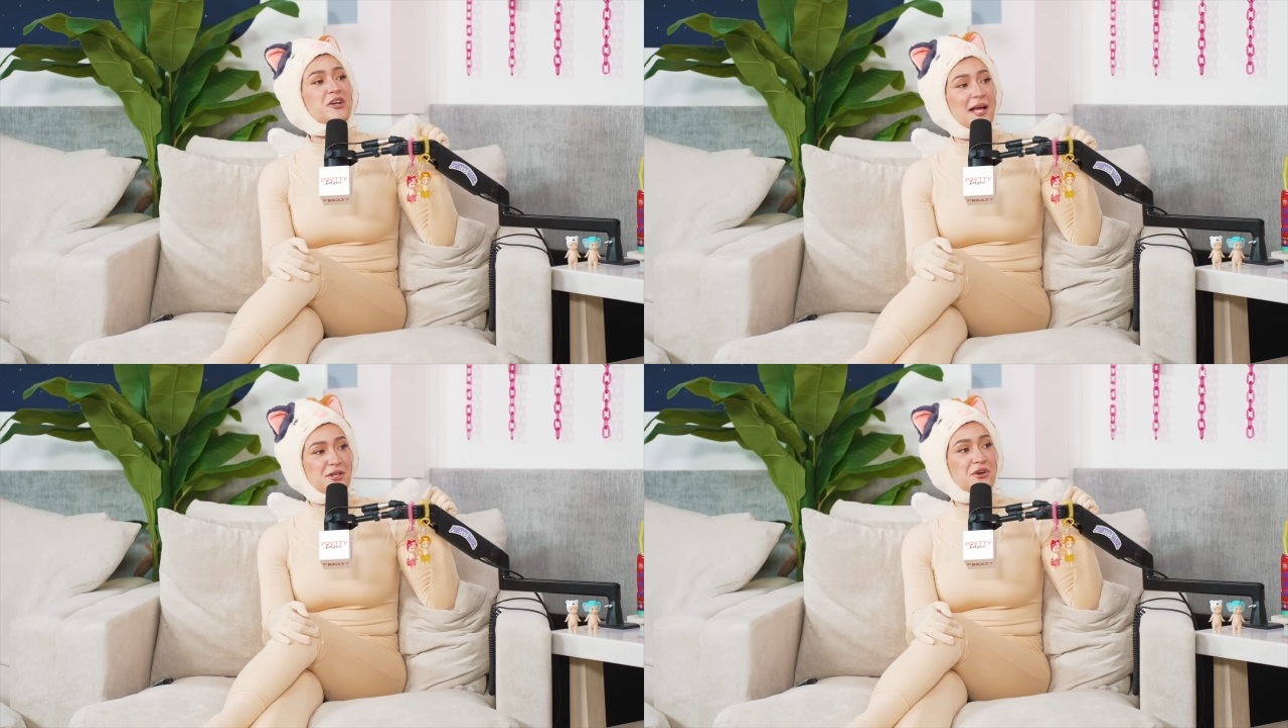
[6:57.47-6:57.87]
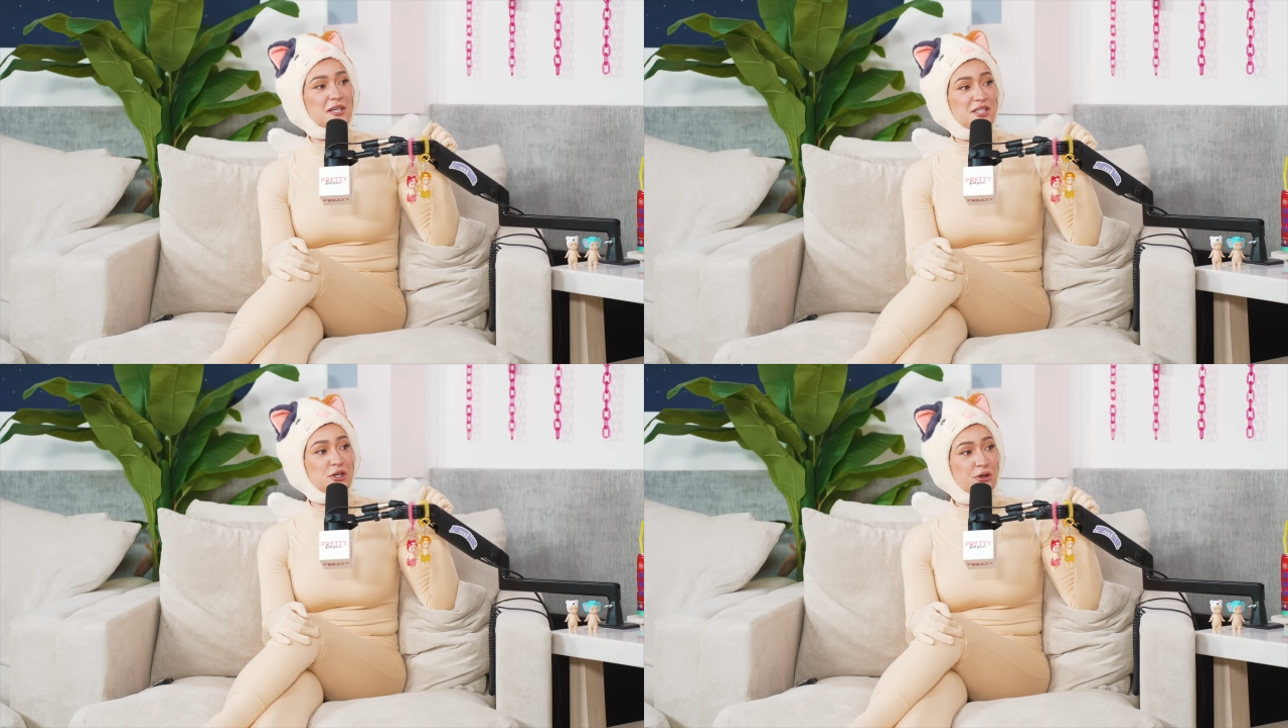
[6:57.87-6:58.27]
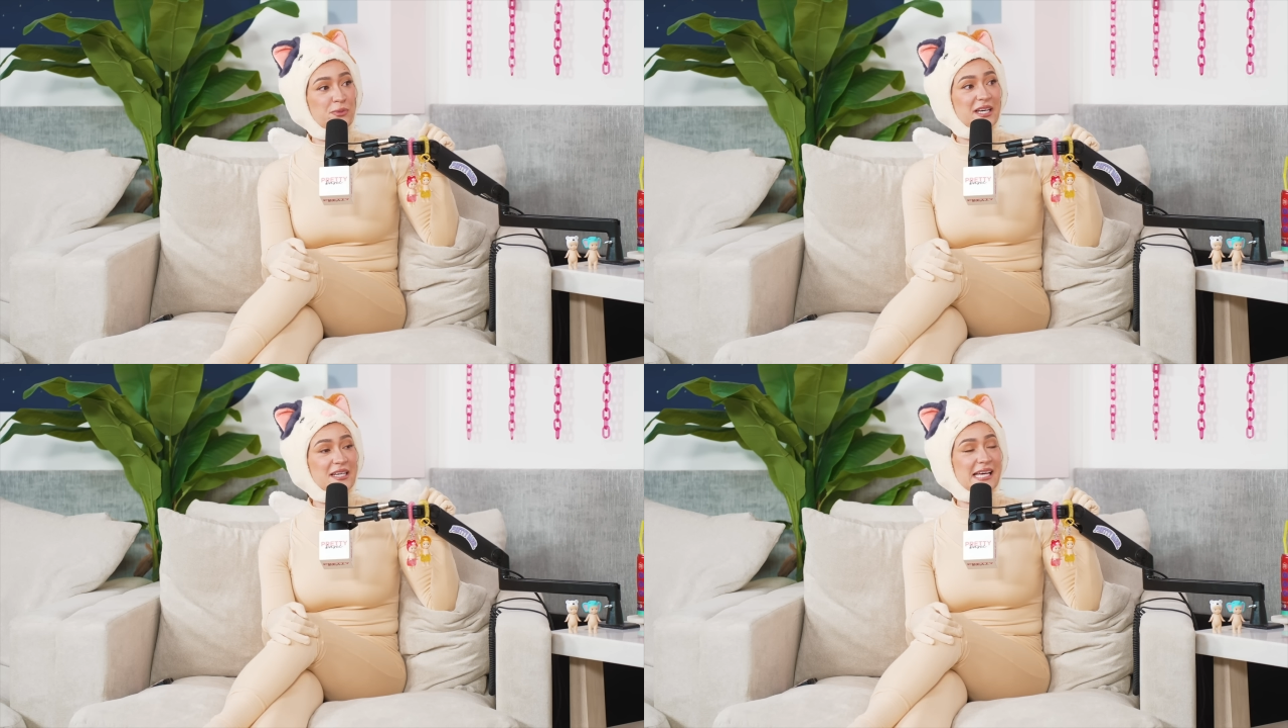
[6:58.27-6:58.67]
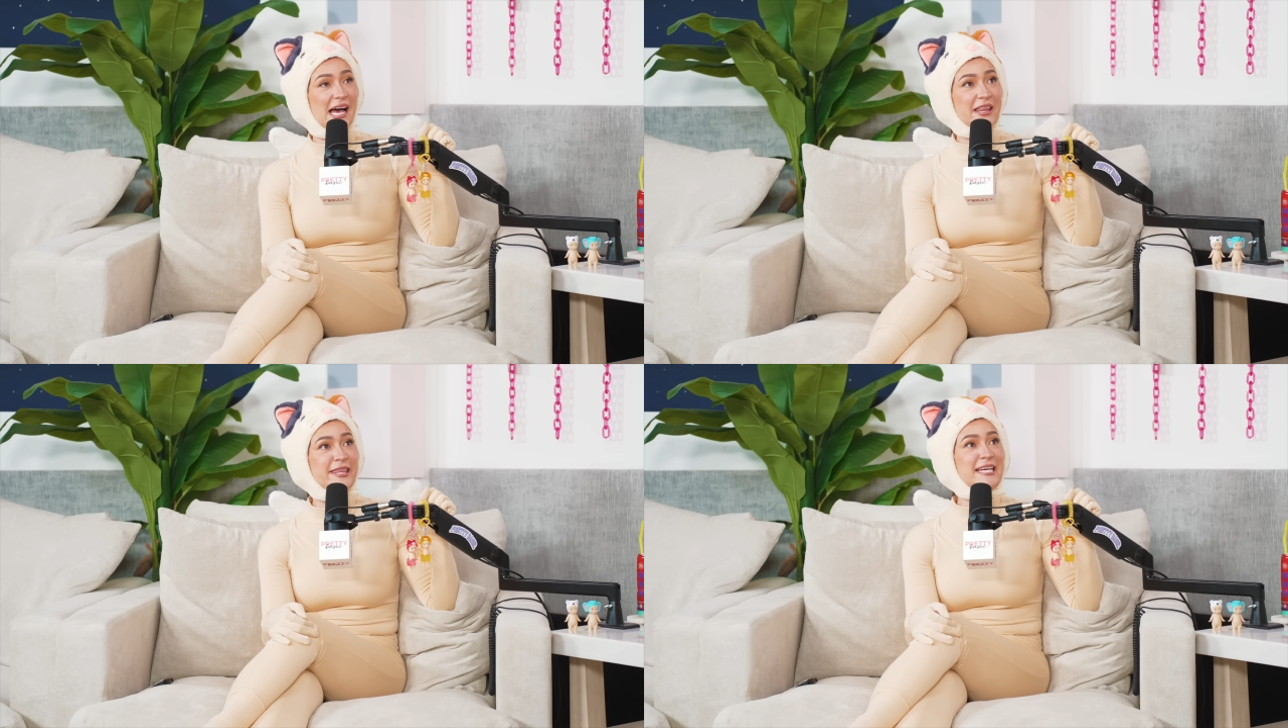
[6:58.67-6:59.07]
glad you got two because
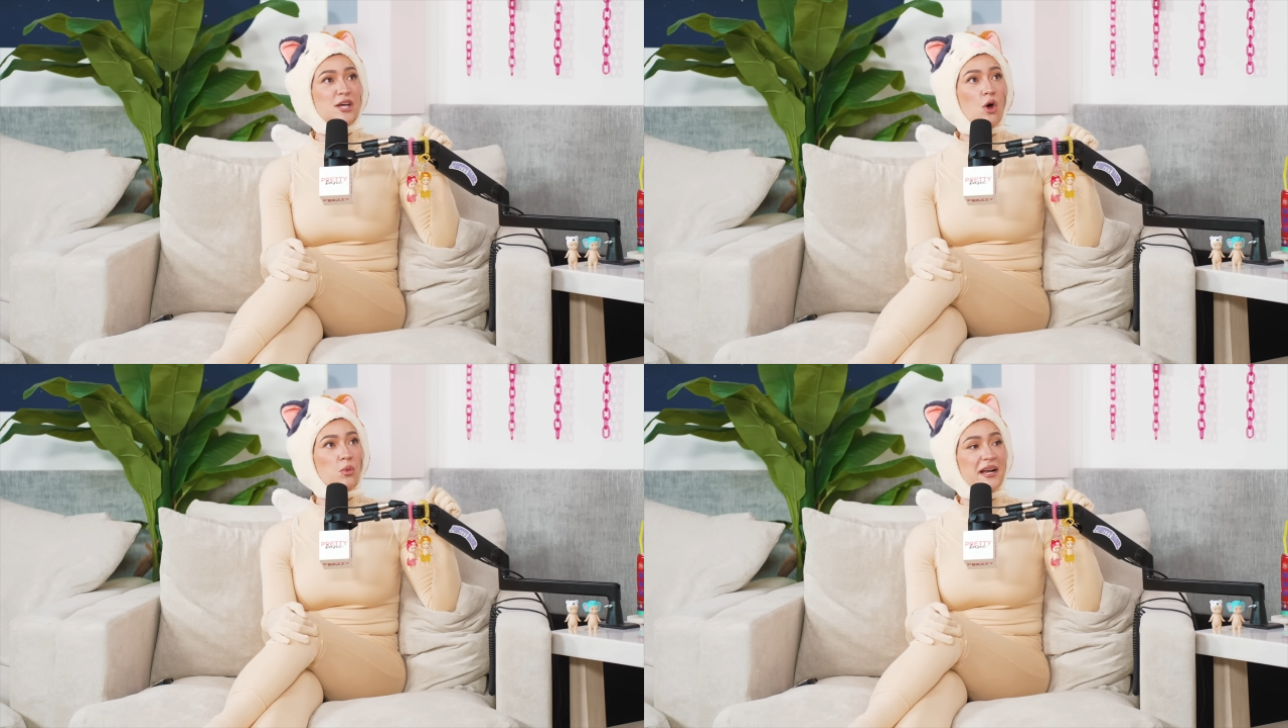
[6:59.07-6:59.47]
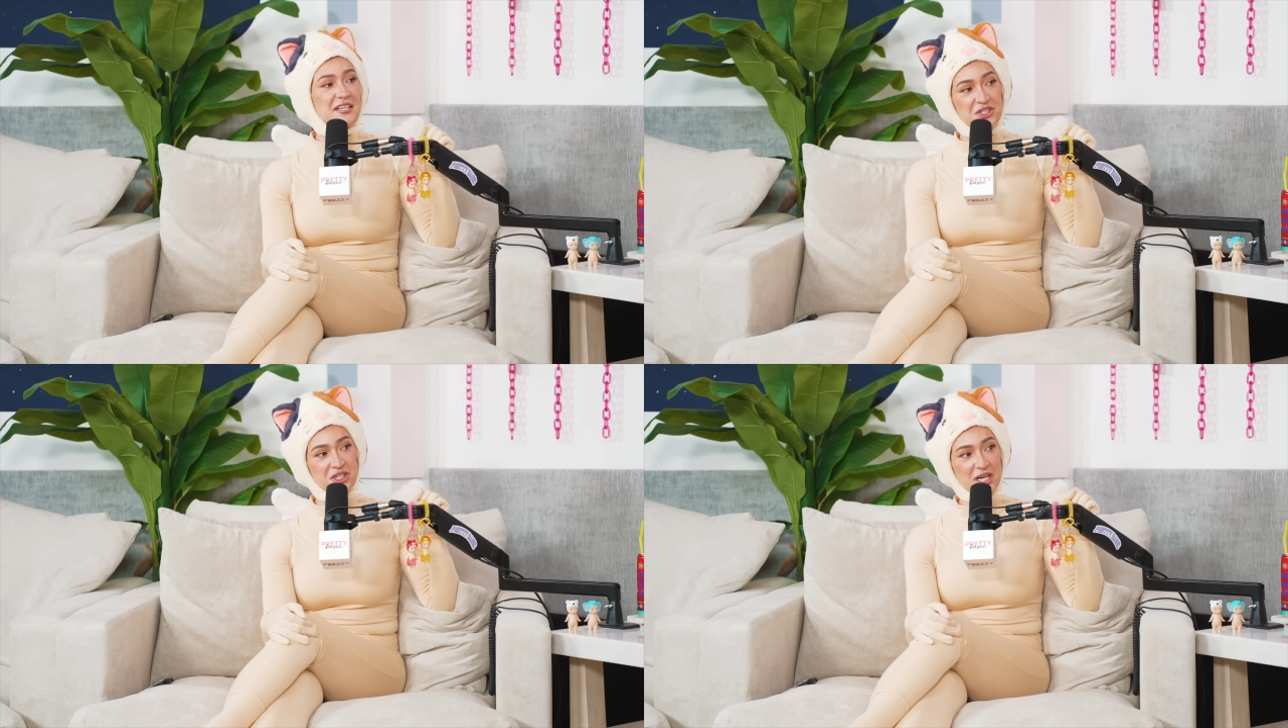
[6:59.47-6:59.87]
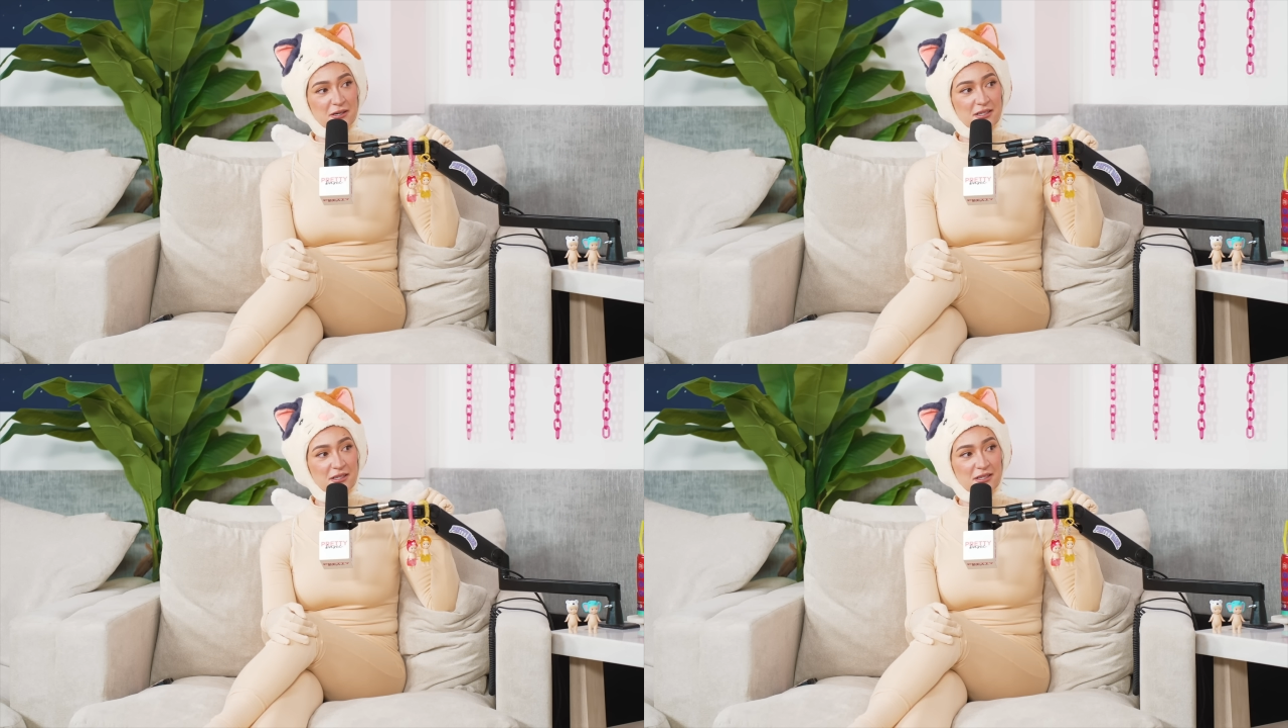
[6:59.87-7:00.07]
it's already sheer,